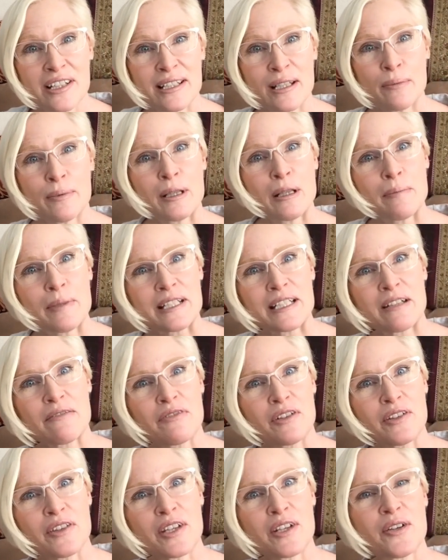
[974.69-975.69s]
It's a little bit
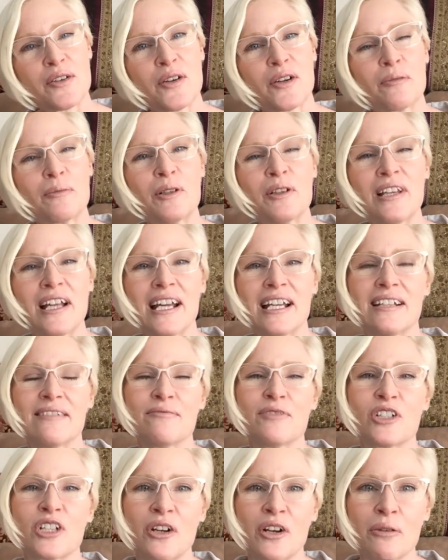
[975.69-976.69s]
different than normal.
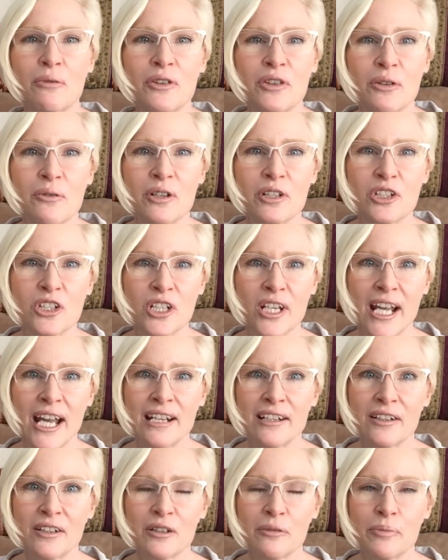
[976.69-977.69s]
I'm sharing with you a
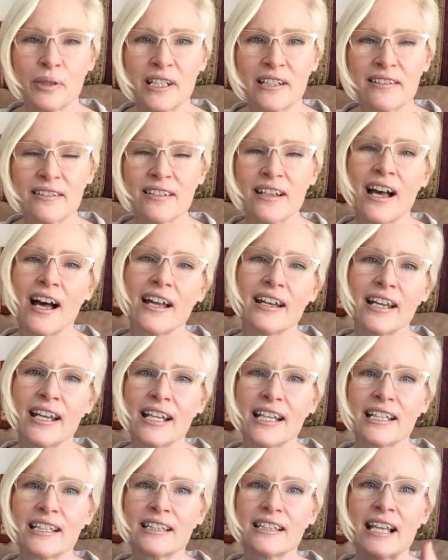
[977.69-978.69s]
channel, but it's not
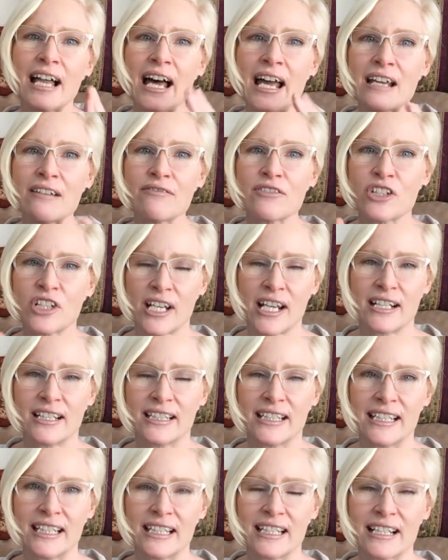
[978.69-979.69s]
a live
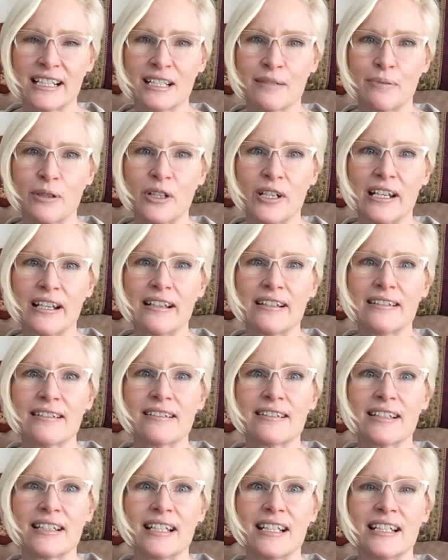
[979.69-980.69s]
channeling
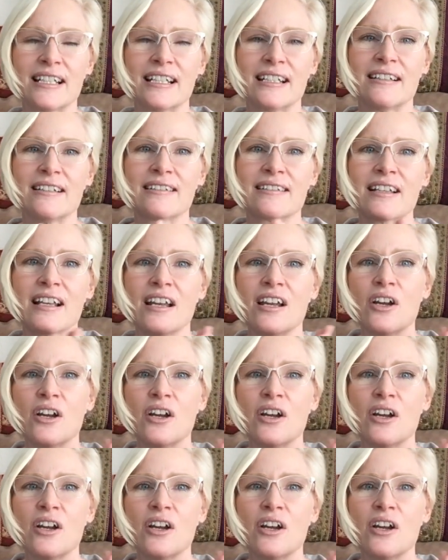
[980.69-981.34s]
experience. It is